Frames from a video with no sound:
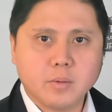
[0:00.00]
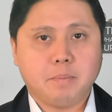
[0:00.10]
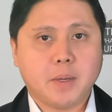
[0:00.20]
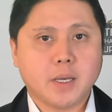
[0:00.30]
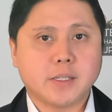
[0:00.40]

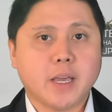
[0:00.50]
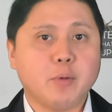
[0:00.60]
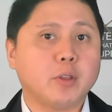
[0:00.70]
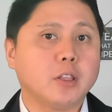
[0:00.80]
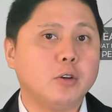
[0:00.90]
because they
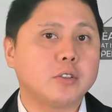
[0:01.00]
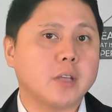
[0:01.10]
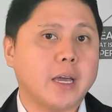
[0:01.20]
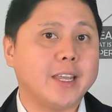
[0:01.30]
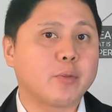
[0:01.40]
would lose
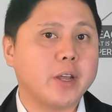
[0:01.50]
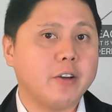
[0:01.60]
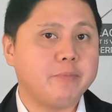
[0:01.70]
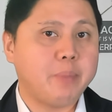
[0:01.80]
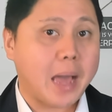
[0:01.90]
a degree
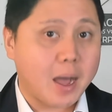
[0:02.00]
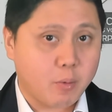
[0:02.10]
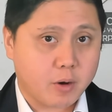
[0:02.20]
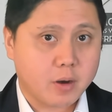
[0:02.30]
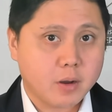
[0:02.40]
of
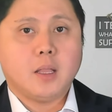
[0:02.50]
power.